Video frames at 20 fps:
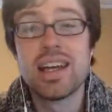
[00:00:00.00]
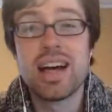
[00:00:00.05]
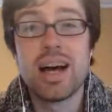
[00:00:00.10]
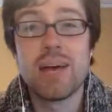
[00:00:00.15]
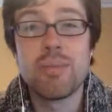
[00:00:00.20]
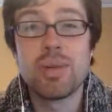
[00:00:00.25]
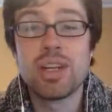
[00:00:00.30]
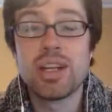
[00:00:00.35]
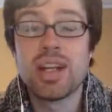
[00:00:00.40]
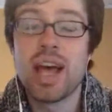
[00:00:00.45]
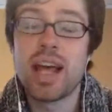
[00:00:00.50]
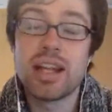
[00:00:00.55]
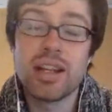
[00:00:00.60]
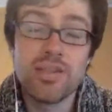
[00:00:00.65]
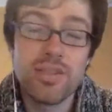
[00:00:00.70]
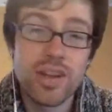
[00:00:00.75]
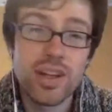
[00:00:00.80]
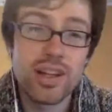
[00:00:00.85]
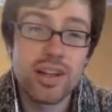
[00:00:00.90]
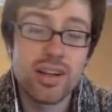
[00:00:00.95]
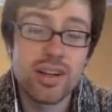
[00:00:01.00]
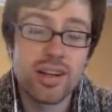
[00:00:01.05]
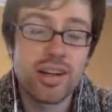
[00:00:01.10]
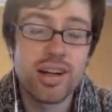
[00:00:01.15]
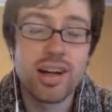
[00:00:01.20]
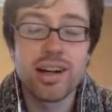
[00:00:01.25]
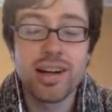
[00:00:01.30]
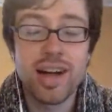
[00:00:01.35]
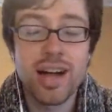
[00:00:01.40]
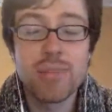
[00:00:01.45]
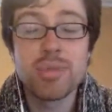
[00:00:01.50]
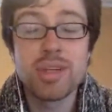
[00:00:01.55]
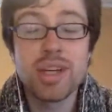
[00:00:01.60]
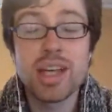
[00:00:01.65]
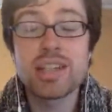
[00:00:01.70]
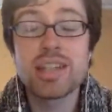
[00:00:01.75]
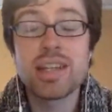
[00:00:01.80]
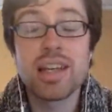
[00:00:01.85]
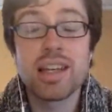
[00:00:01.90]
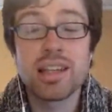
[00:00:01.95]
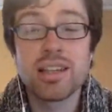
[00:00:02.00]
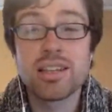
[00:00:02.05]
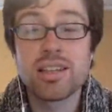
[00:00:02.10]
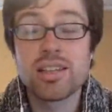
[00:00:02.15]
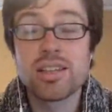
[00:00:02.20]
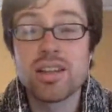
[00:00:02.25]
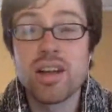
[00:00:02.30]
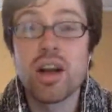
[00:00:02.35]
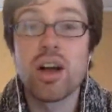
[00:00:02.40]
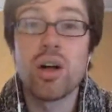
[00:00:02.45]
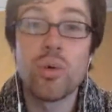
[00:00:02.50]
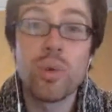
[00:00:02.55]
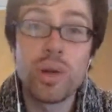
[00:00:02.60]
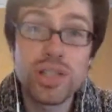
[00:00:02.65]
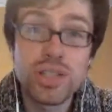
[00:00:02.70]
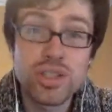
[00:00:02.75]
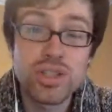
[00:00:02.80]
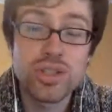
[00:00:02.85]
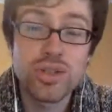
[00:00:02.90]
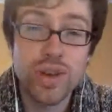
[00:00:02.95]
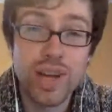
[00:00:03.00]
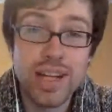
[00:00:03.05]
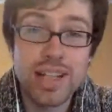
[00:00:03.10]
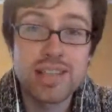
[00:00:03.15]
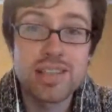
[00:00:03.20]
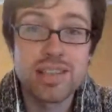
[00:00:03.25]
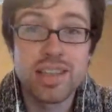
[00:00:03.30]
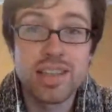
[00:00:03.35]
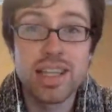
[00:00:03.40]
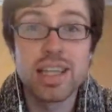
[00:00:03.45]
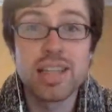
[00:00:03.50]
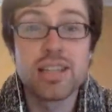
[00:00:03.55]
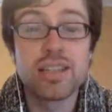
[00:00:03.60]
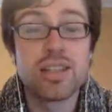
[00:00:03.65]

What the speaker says: I mean, NFL or NBA talent doesn't always translate.